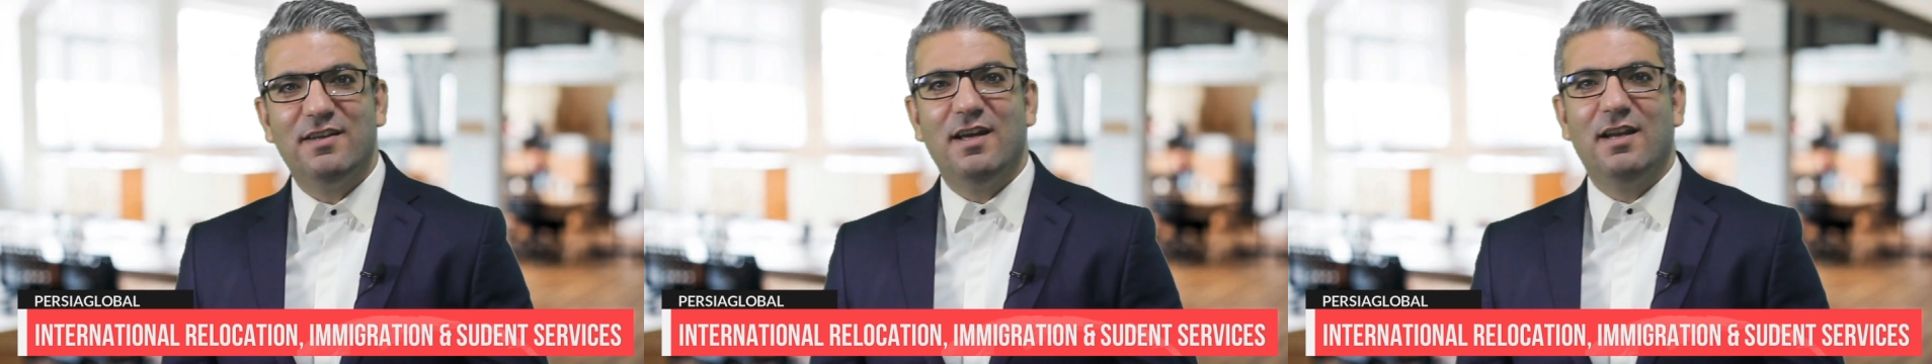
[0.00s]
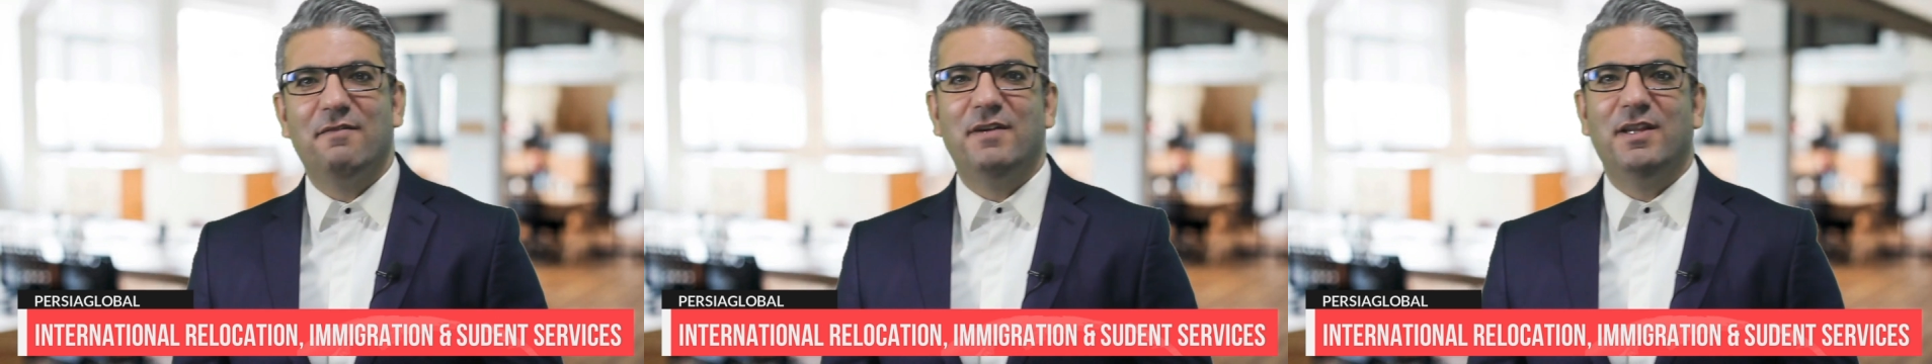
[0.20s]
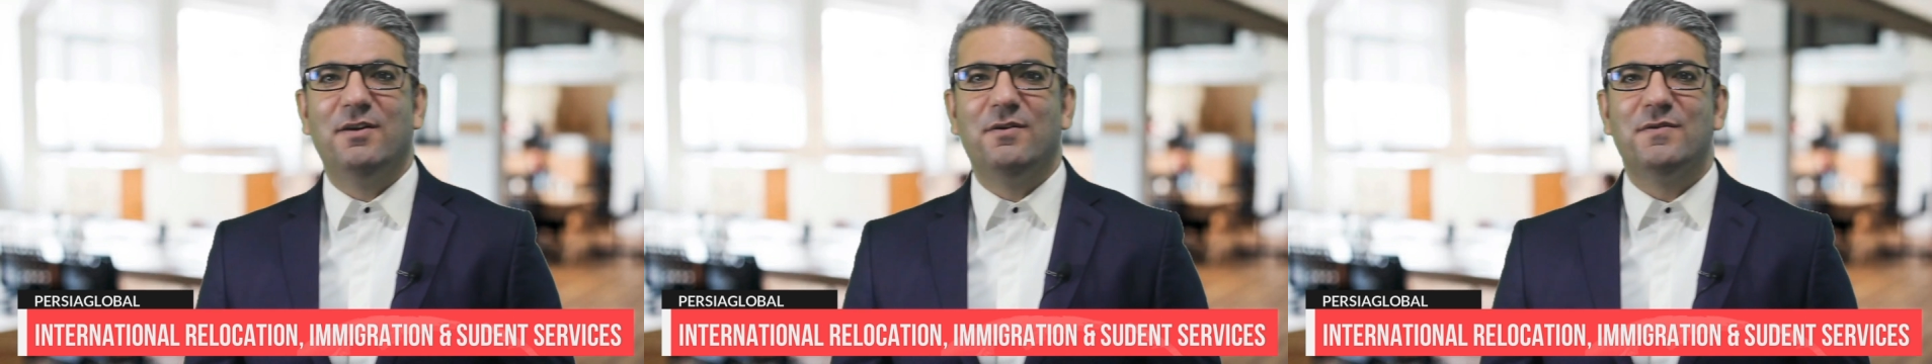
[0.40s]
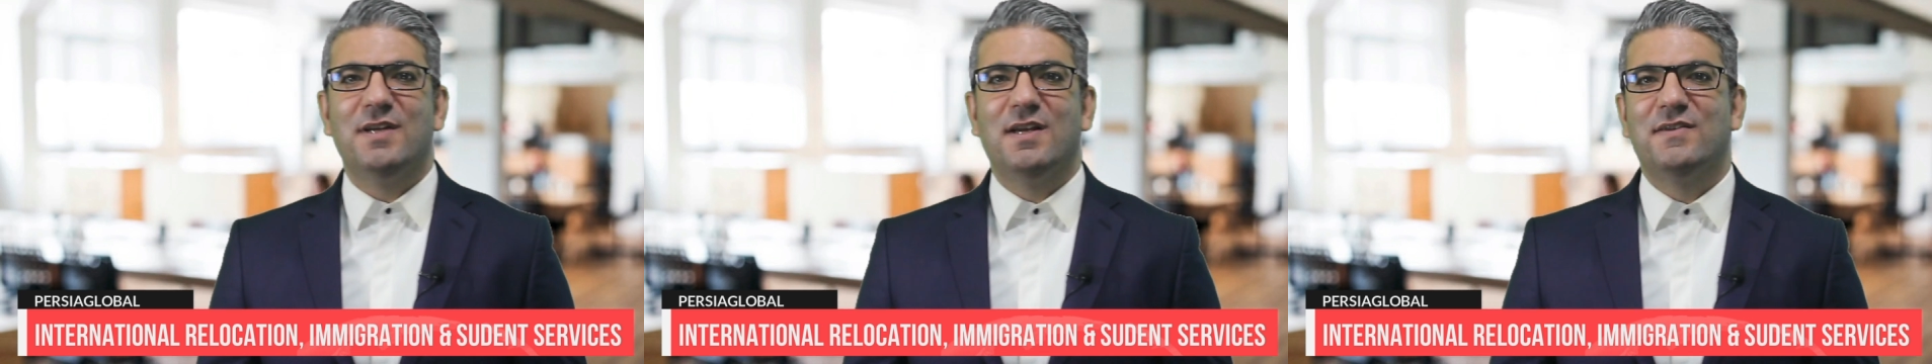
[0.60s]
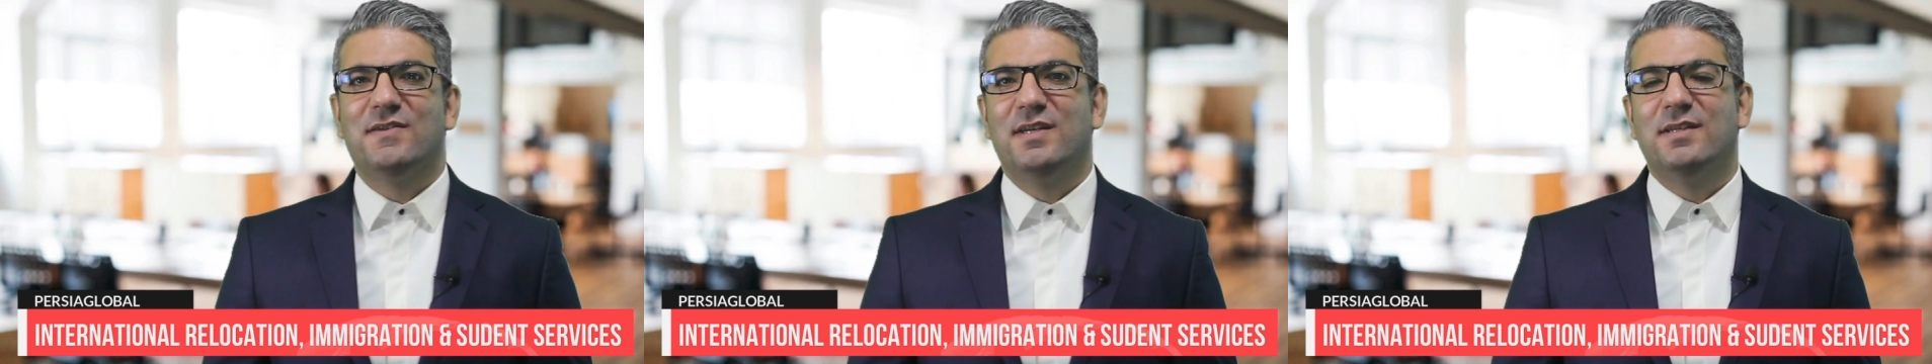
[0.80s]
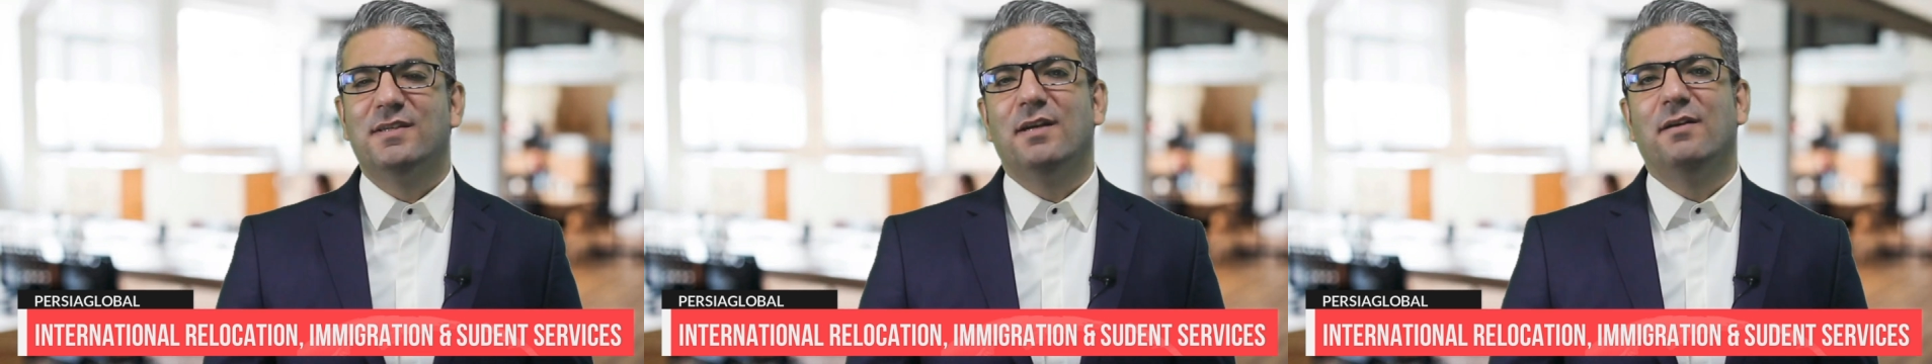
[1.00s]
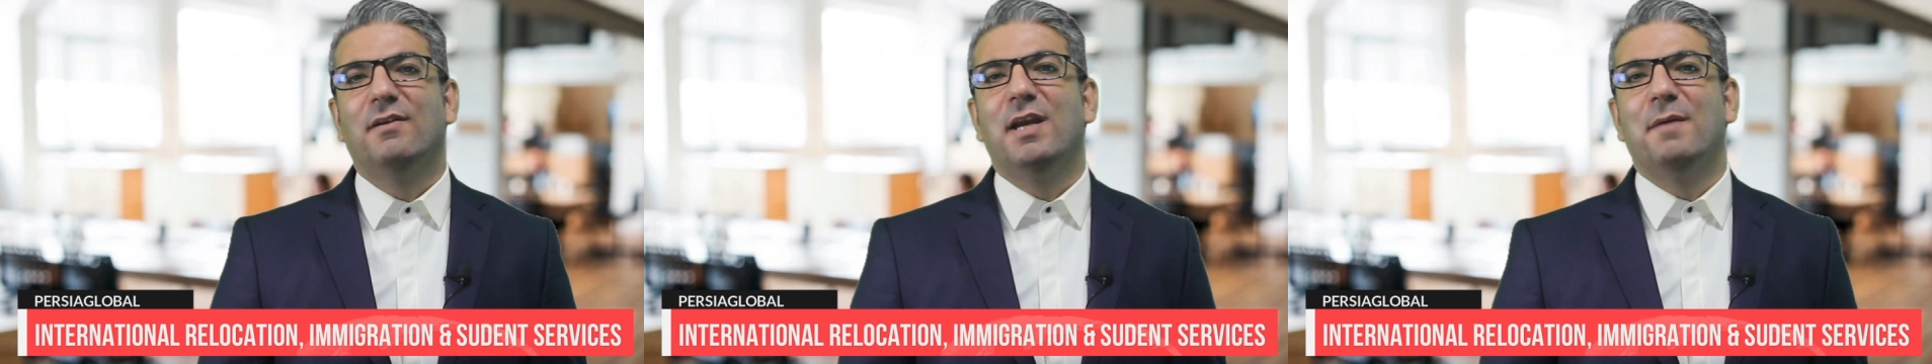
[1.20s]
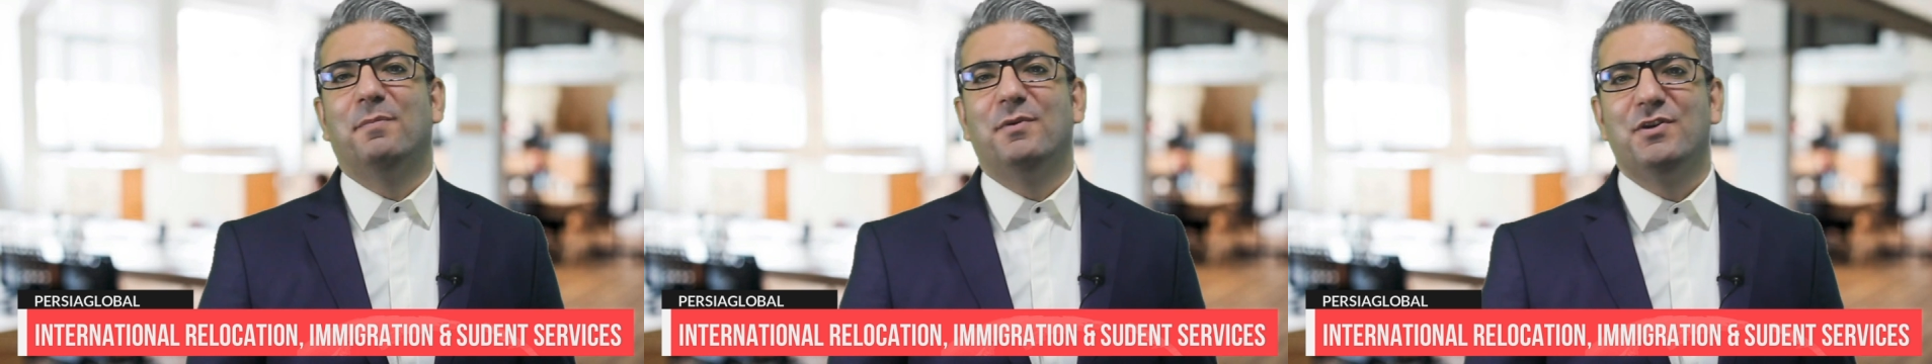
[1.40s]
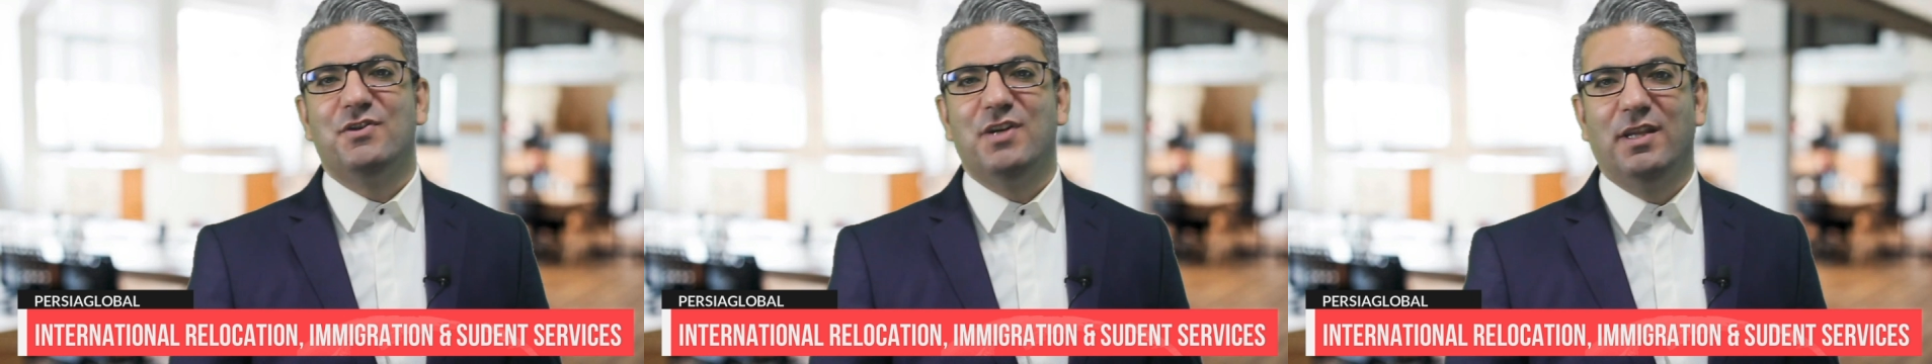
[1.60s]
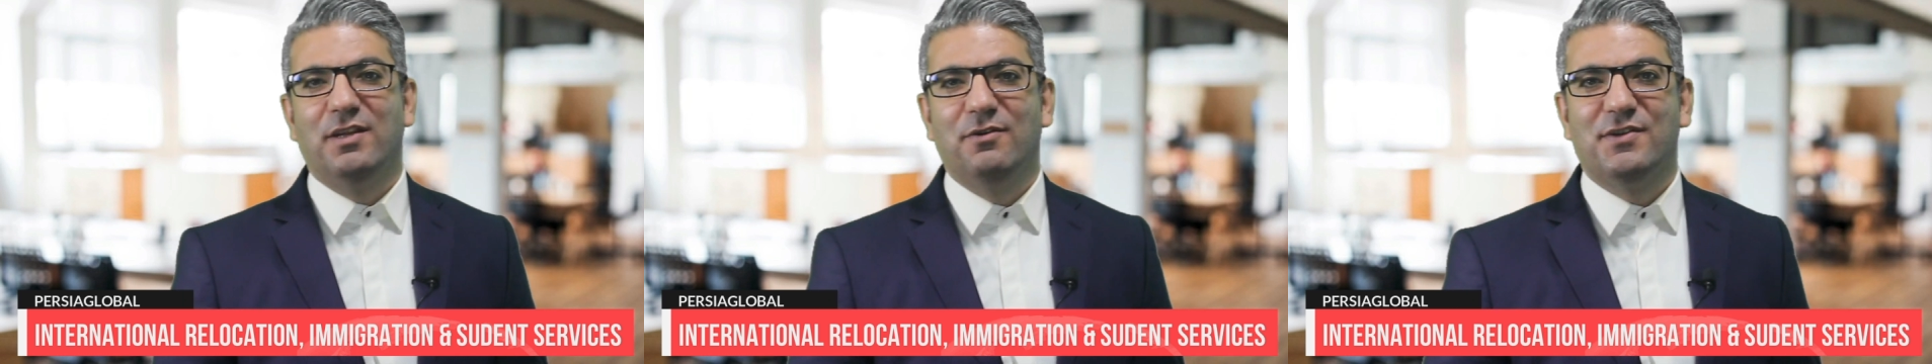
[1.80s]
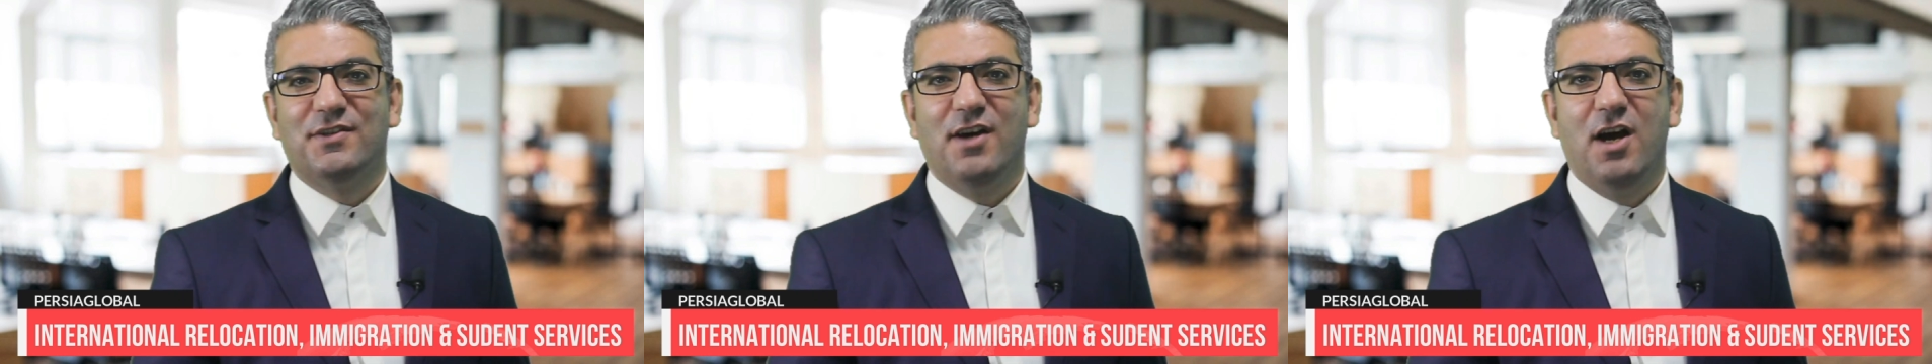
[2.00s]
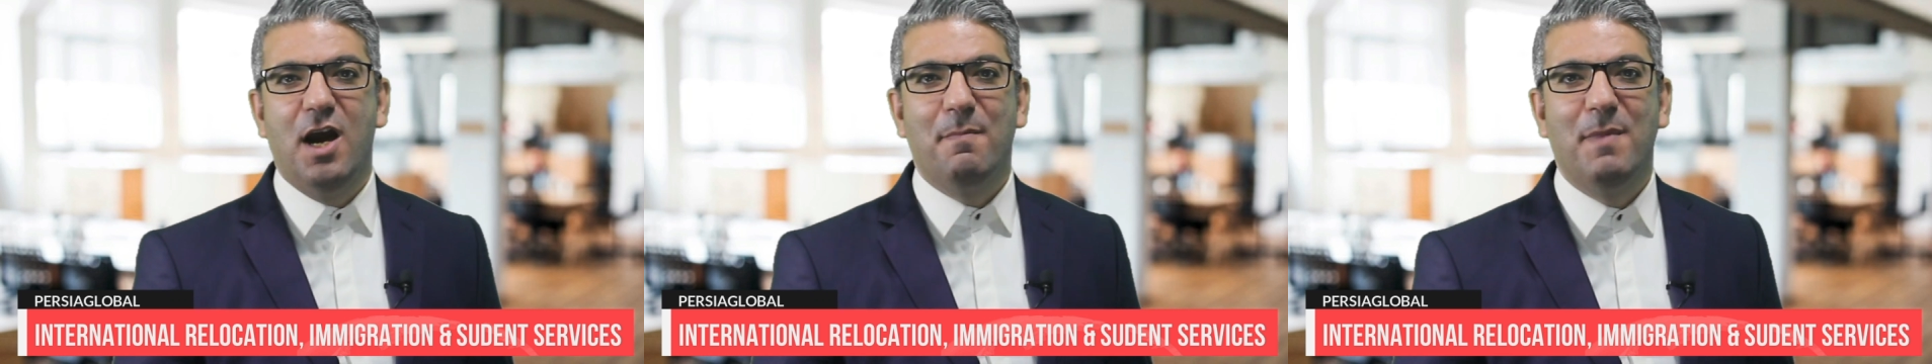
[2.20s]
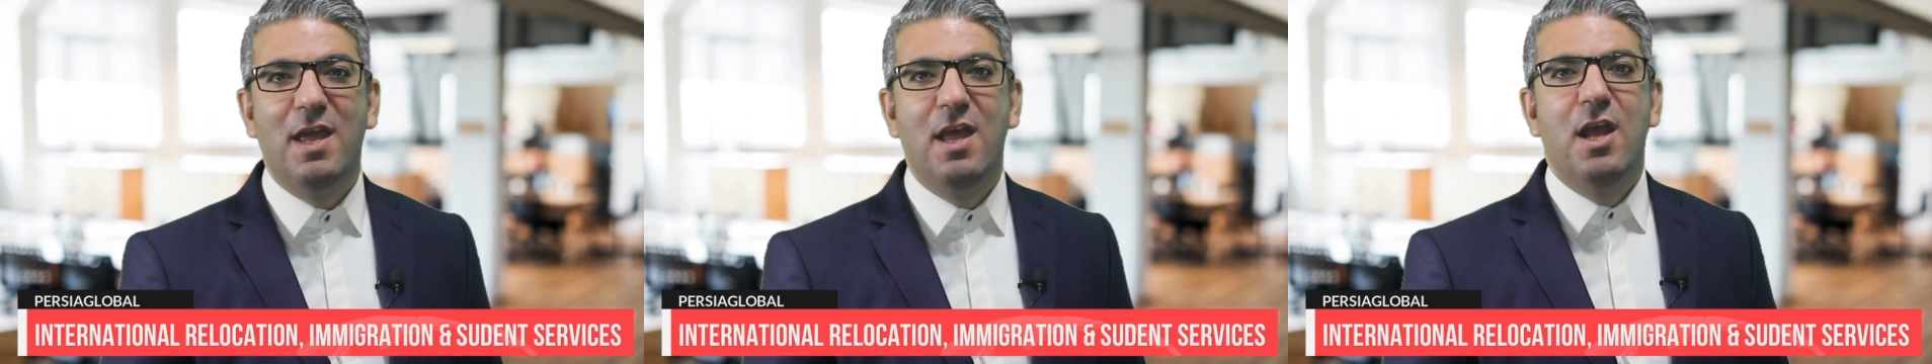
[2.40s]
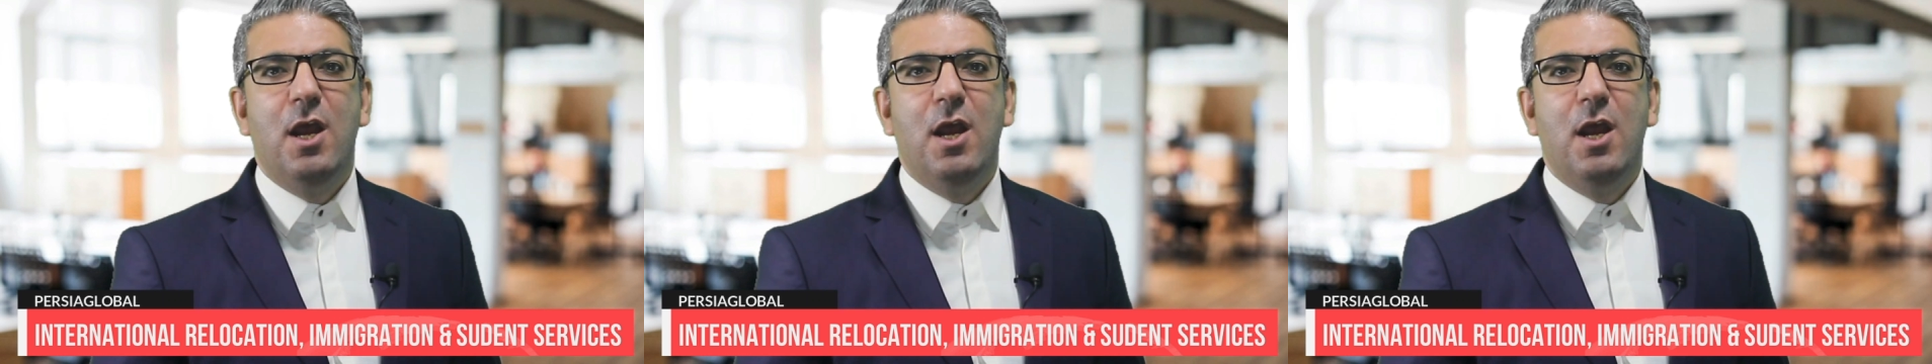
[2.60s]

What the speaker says: and videos and sincerely appreciate your time.